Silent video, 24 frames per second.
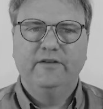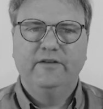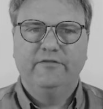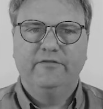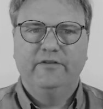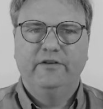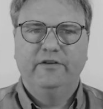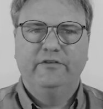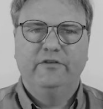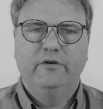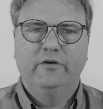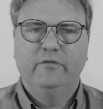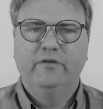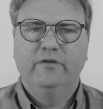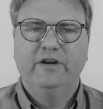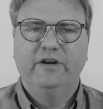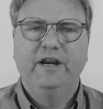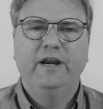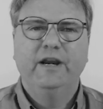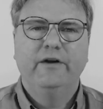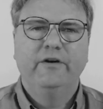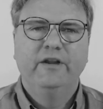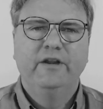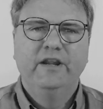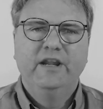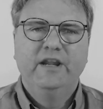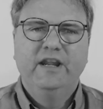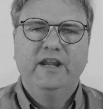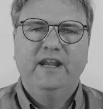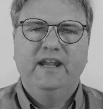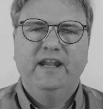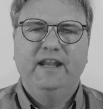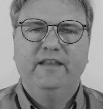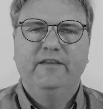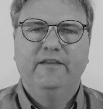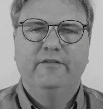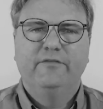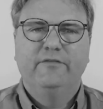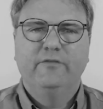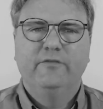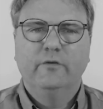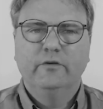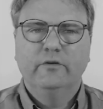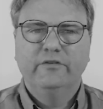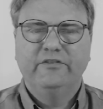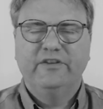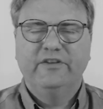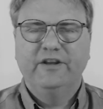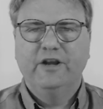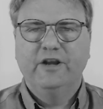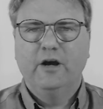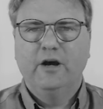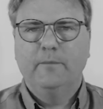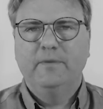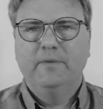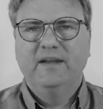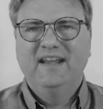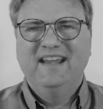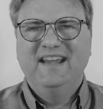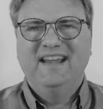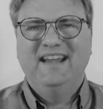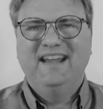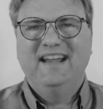difference over here in the full setup